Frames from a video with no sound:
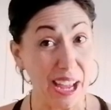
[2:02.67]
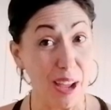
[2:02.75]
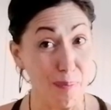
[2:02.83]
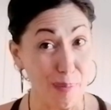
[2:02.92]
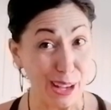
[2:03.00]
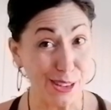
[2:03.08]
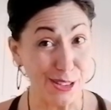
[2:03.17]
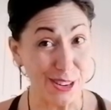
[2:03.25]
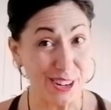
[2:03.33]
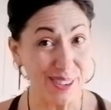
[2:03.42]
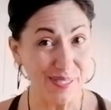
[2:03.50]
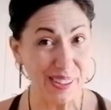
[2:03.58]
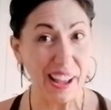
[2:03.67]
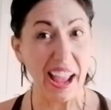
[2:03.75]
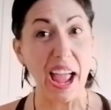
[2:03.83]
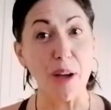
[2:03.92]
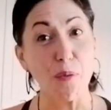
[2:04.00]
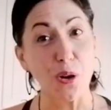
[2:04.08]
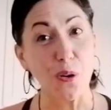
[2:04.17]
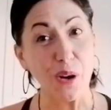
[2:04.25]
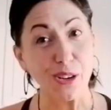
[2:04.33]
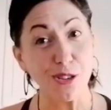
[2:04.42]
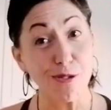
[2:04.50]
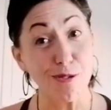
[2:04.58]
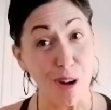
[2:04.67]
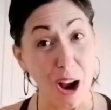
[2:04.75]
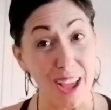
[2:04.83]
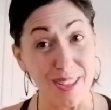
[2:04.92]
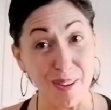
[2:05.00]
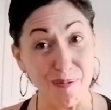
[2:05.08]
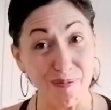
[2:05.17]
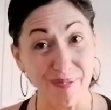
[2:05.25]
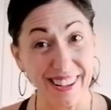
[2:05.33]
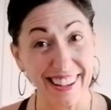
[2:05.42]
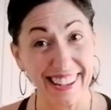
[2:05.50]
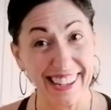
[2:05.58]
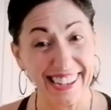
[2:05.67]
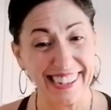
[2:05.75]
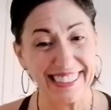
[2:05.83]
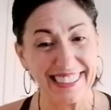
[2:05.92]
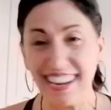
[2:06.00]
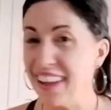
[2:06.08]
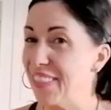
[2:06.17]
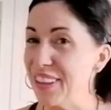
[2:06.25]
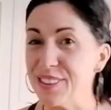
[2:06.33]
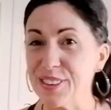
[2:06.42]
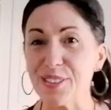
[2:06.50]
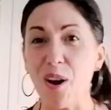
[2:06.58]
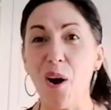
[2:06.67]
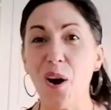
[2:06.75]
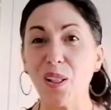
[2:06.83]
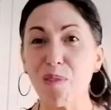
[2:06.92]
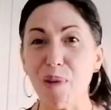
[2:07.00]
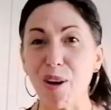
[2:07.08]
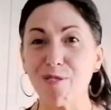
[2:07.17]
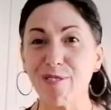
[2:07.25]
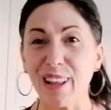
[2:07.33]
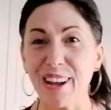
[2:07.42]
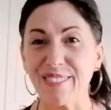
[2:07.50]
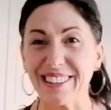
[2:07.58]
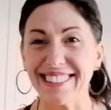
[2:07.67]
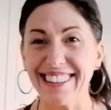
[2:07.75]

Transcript: egg mixture, and we're going to fry them. This is all about flavor